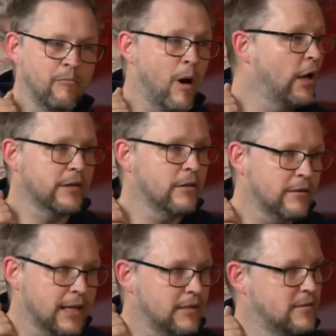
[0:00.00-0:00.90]
model
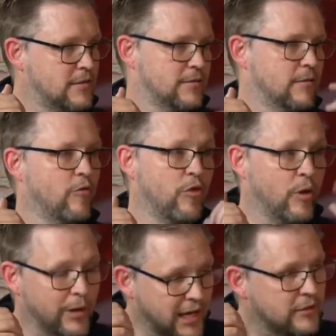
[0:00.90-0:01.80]
that's the best.